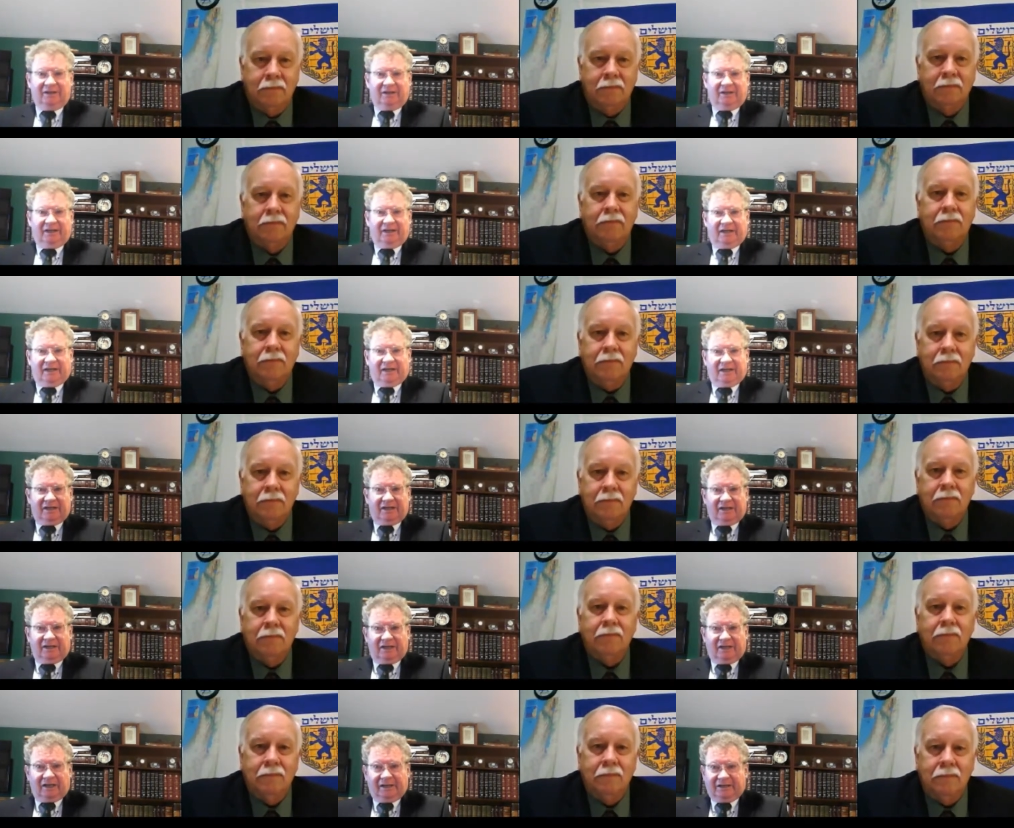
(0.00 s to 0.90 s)
Speaker 1: And
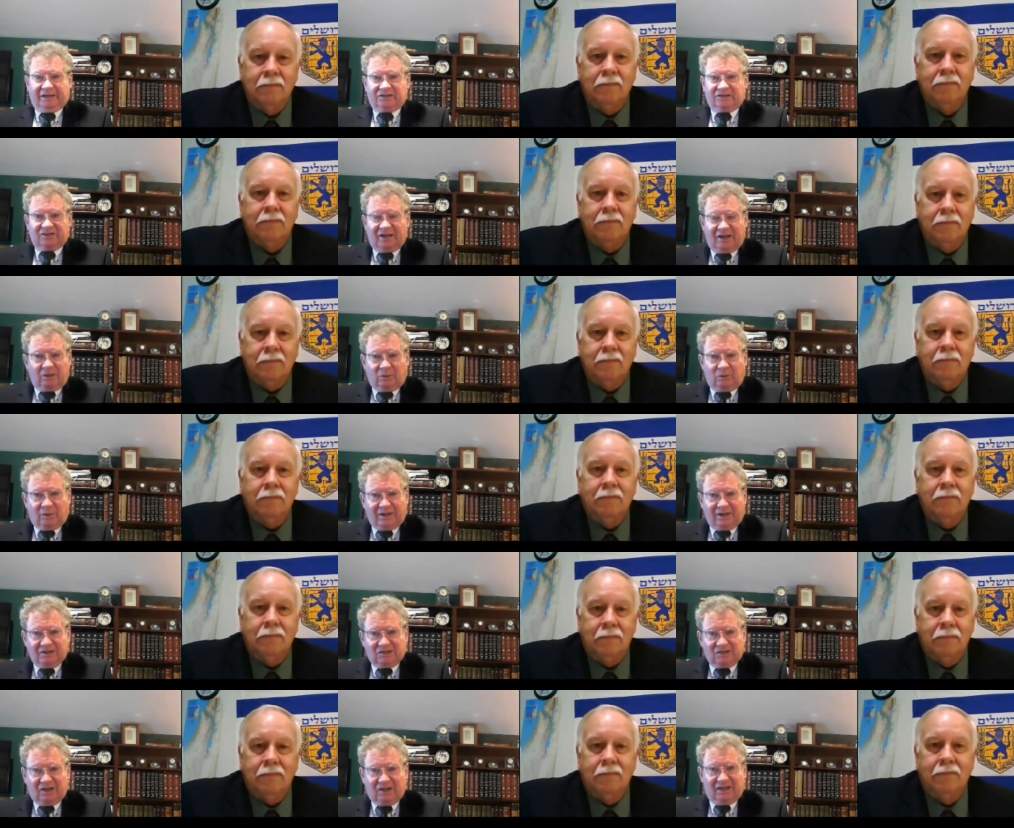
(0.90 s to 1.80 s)
uh, it's not a
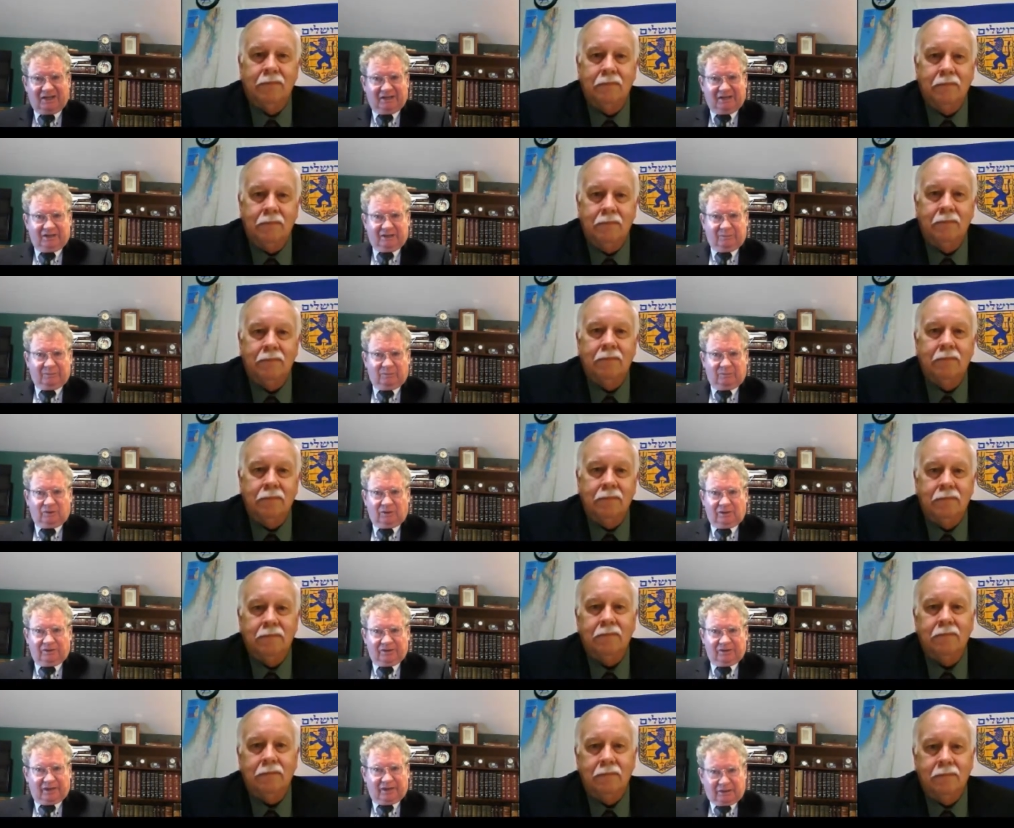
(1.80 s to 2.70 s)
wasteland anymore.
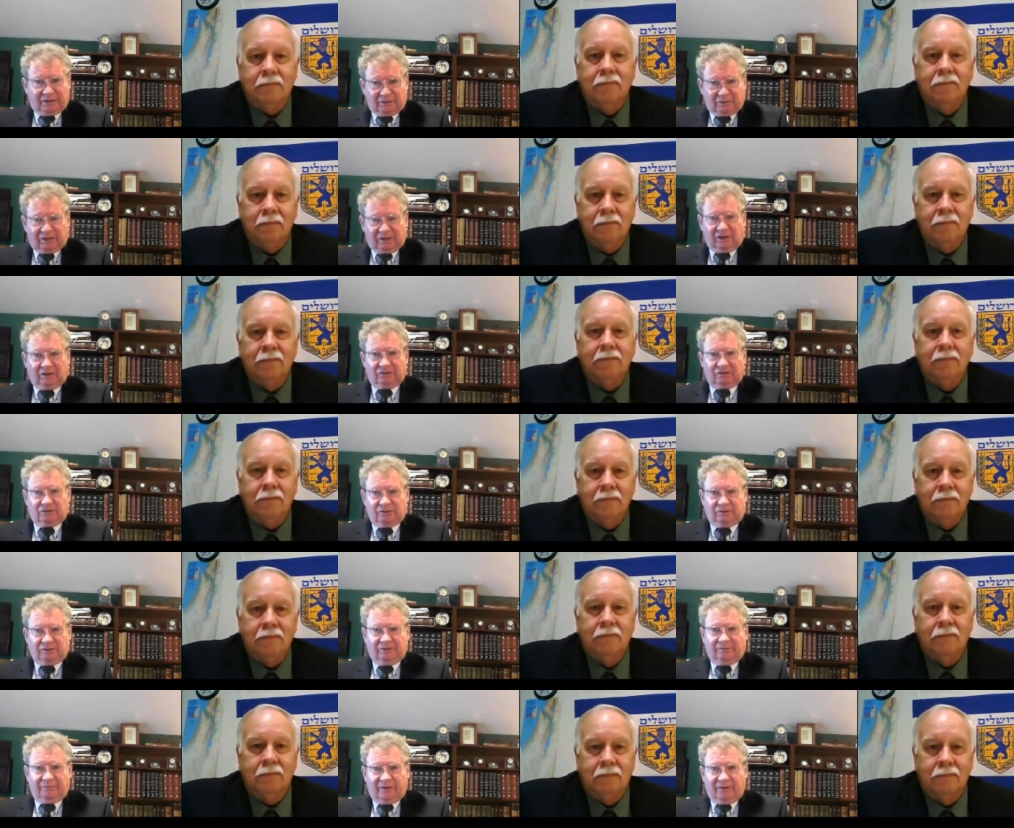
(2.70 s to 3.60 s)
The agricultural
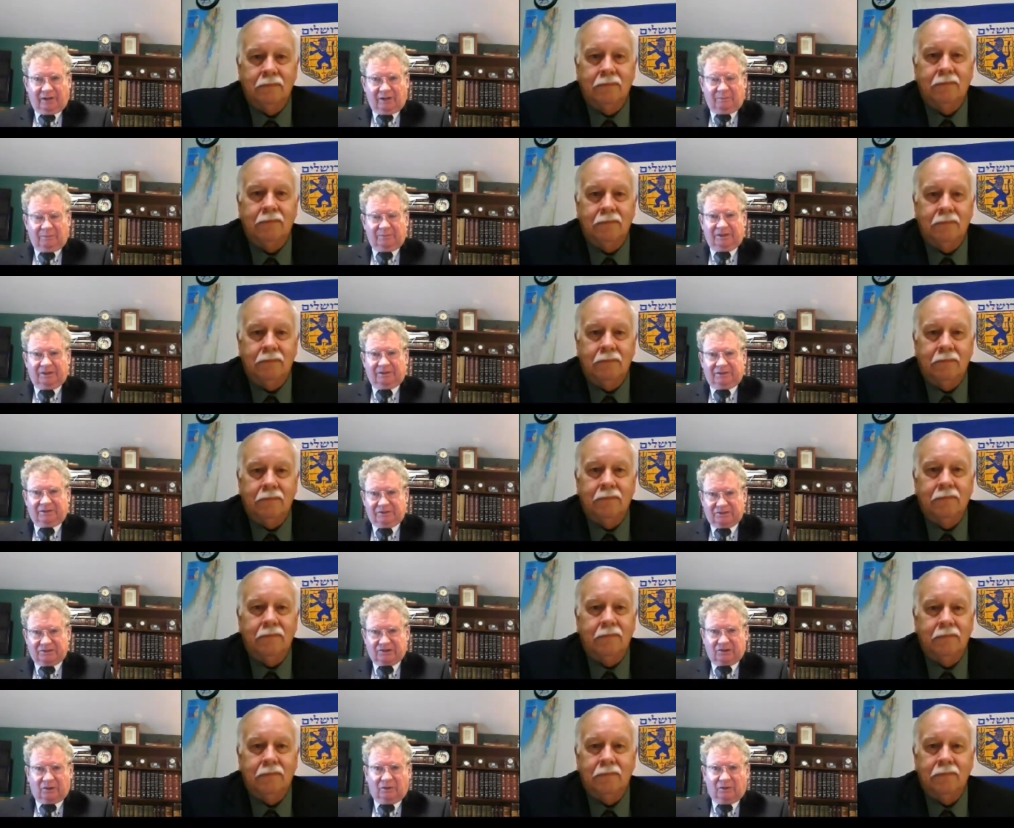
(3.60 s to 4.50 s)
development and
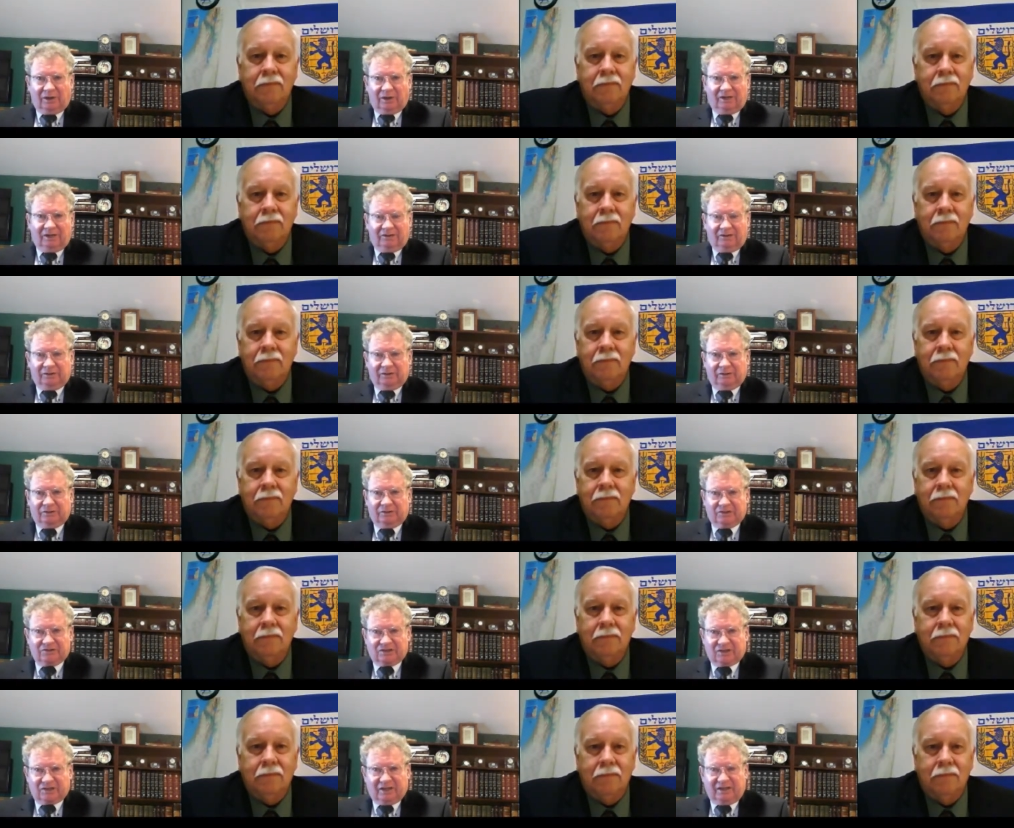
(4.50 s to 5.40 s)
so on that you just
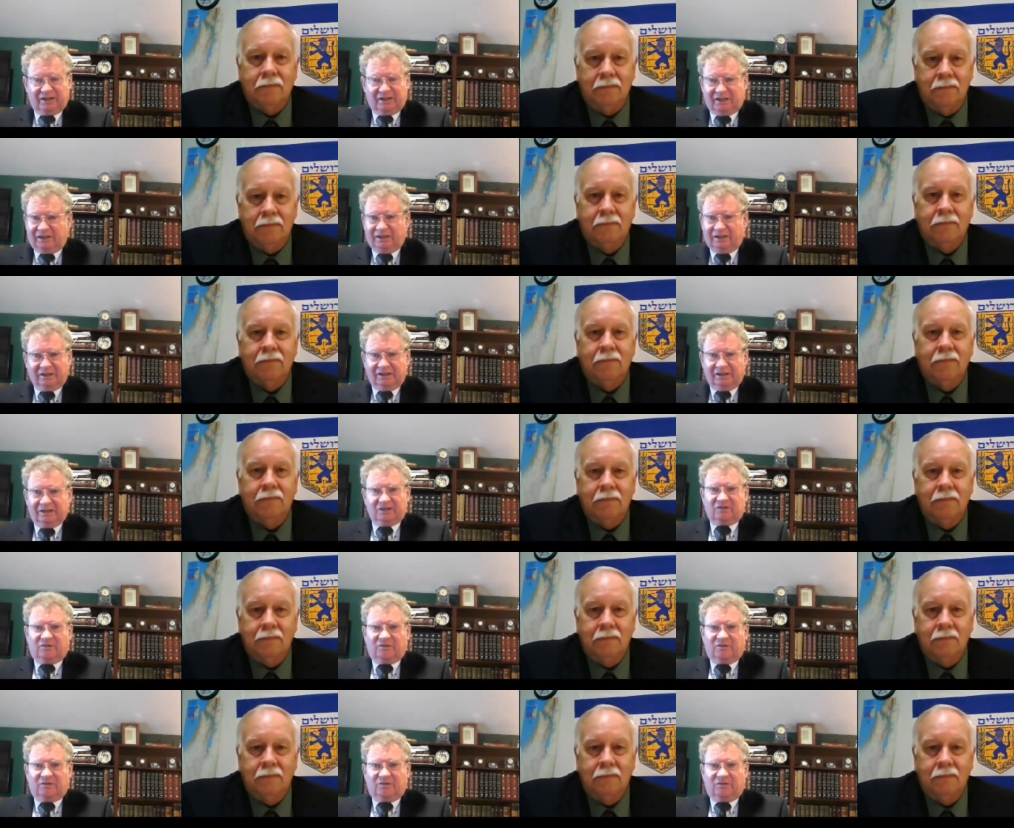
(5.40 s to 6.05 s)
cited is